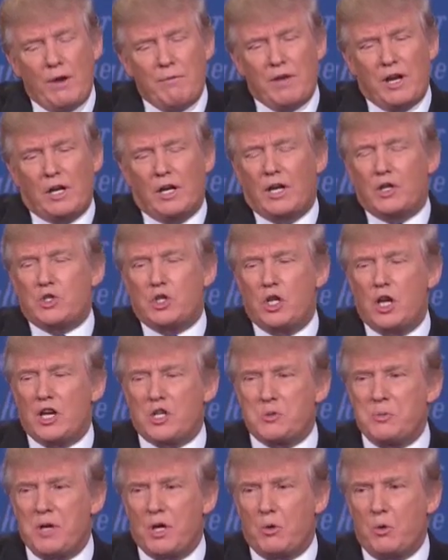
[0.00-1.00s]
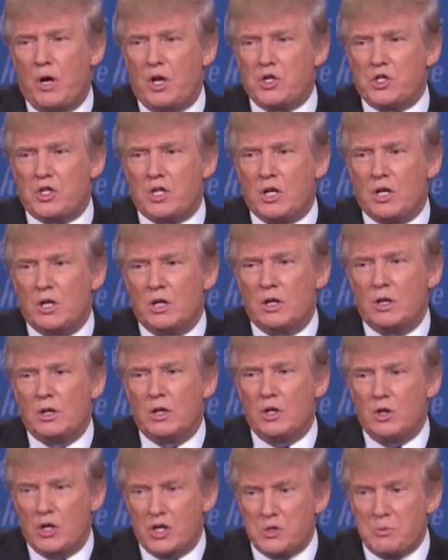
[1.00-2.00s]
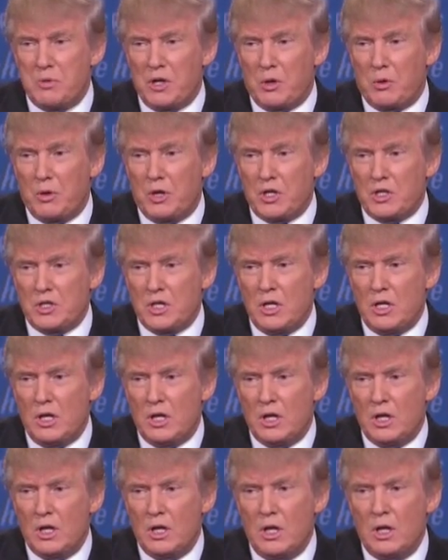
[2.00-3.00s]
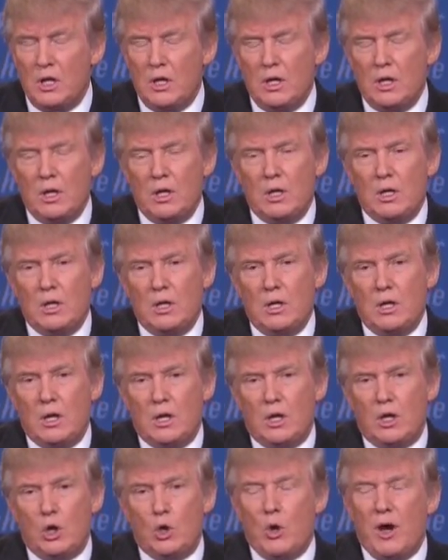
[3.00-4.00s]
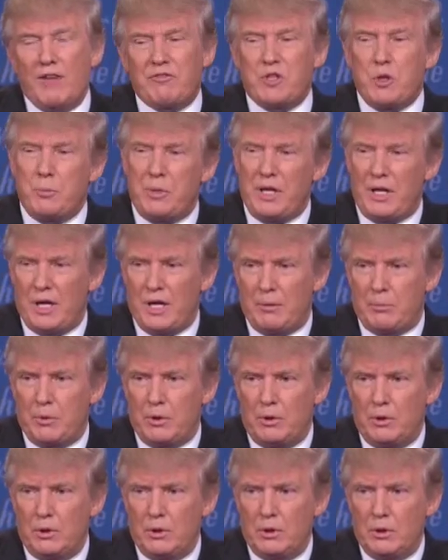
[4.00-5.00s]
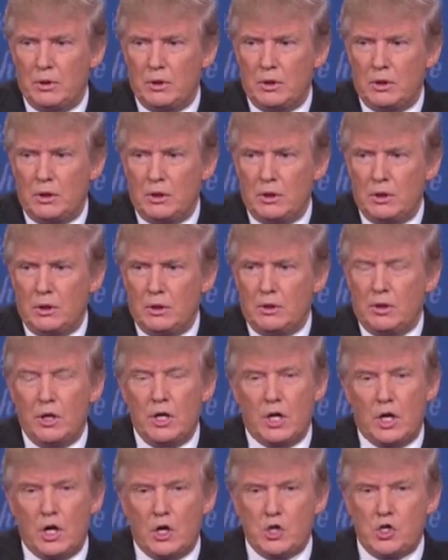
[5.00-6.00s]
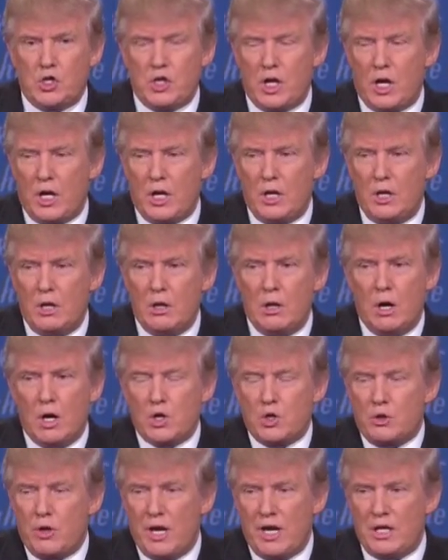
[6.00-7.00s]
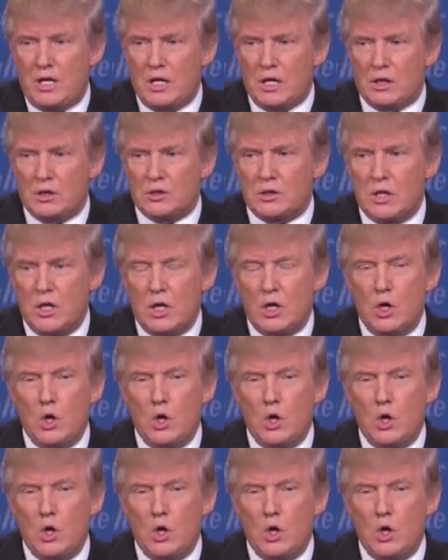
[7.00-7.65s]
Wait a minute, Leslie, you asked me a question. Did you ask me a question? You have to be able to negotiate our trade deals.